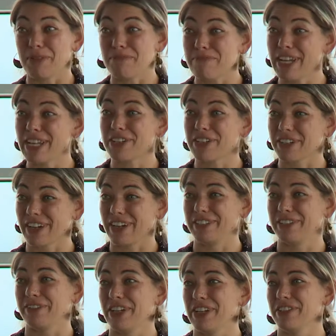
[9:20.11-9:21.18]
major
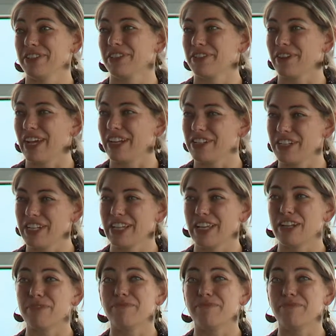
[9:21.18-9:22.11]
conservation strategy and a